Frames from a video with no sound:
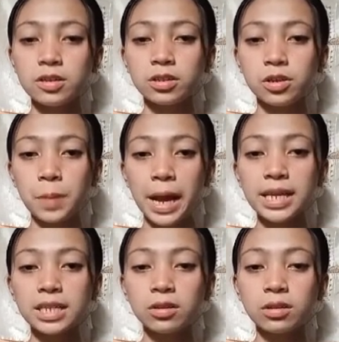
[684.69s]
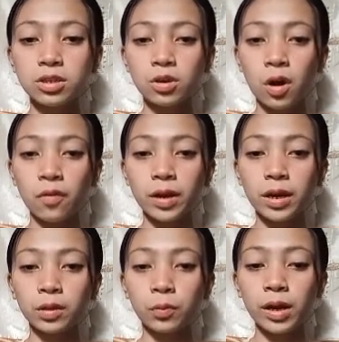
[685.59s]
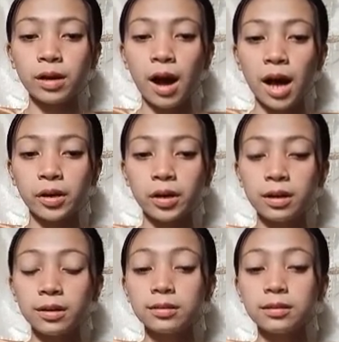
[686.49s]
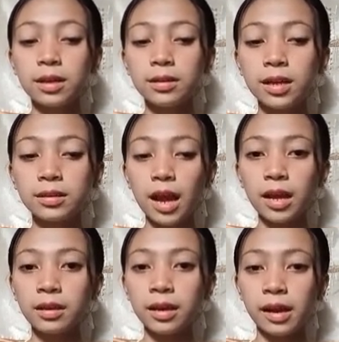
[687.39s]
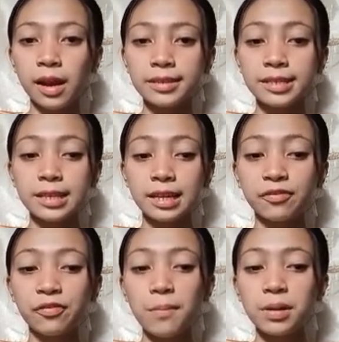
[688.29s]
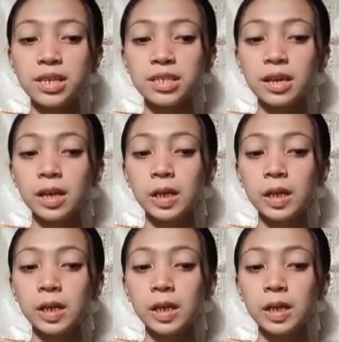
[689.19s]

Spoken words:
So based on the survey that we gather, the data indicates that families